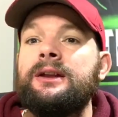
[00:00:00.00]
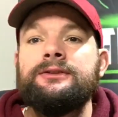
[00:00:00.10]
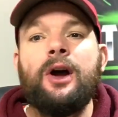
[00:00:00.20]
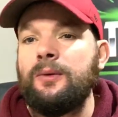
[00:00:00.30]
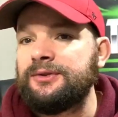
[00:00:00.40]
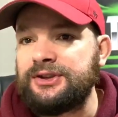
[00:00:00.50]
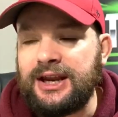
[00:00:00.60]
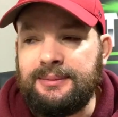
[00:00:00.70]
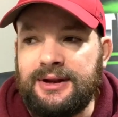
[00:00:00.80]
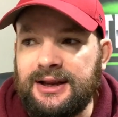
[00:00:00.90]
Don't
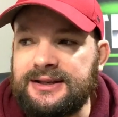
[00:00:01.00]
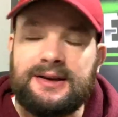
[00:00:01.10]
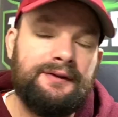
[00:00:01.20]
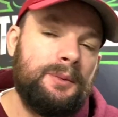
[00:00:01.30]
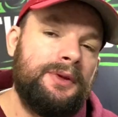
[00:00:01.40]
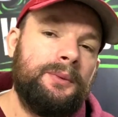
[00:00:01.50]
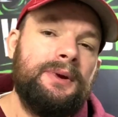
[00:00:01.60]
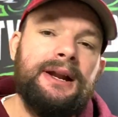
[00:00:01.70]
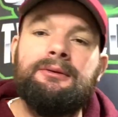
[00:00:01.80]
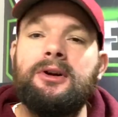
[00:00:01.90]
stick them in against something with a
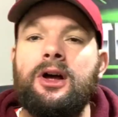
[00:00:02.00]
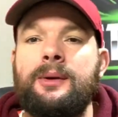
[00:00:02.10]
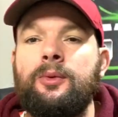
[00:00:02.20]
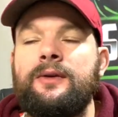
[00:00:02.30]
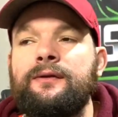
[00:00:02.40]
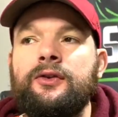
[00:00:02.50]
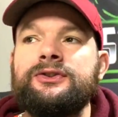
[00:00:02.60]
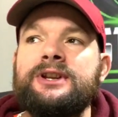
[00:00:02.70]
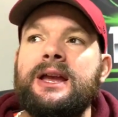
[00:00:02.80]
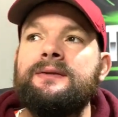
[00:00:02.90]
really reliable invuln
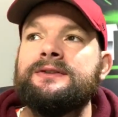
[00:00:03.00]
save.